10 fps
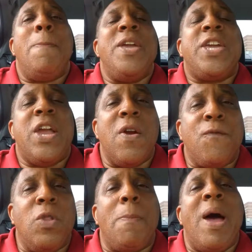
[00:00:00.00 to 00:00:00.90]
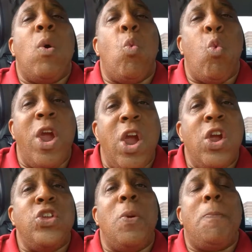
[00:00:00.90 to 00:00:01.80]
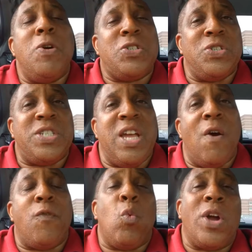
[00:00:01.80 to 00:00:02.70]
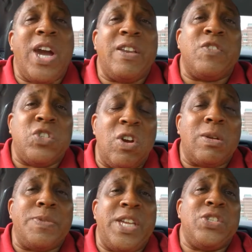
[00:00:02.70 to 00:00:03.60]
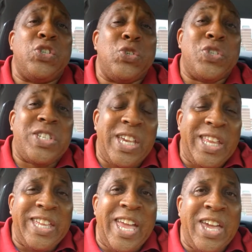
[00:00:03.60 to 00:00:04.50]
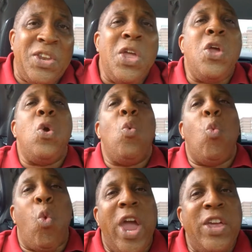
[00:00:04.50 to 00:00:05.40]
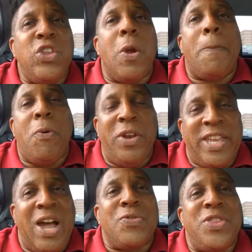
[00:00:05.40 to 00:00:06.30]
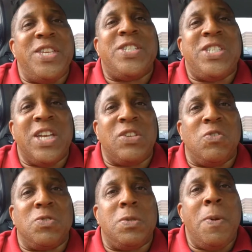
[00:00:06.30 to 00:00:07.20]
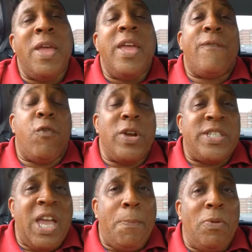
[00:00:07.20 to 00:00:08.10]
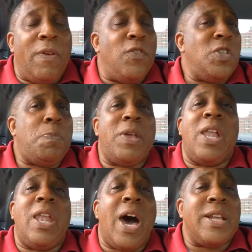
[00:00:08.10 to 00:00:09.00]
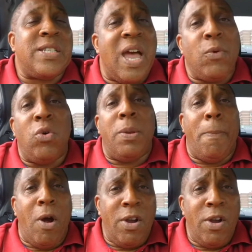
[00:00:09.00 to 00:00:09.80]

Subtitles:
Be careful about where you put yourself and what kind of circumstances you're sitting in when you're putting out these signals. For example, if you spend a lot of time going to